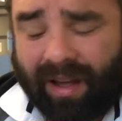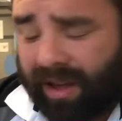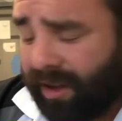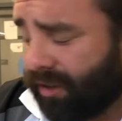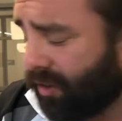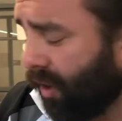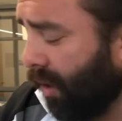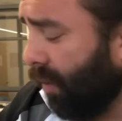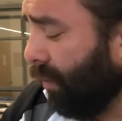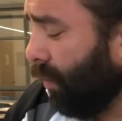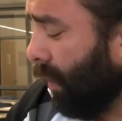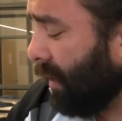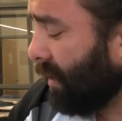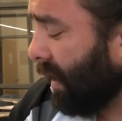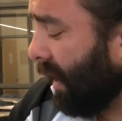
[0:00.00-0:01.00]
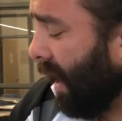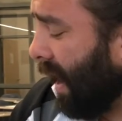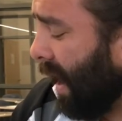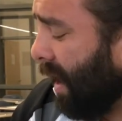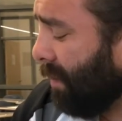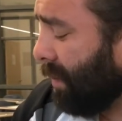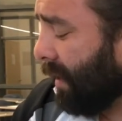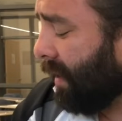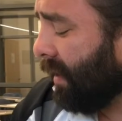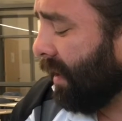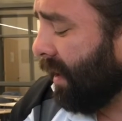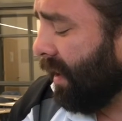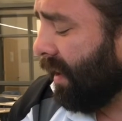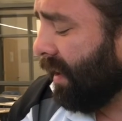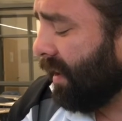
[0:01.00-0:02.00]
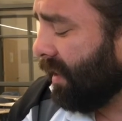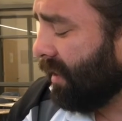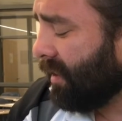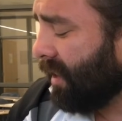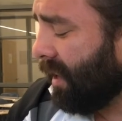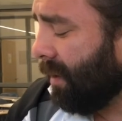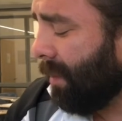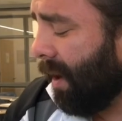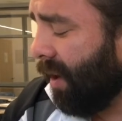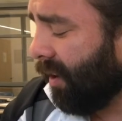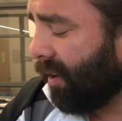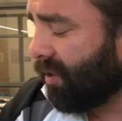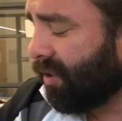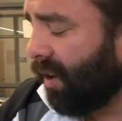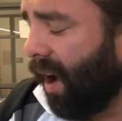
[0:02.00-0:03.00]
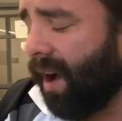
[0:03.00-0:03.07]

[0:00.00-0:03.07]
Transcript: So what's going to happen is the Americans are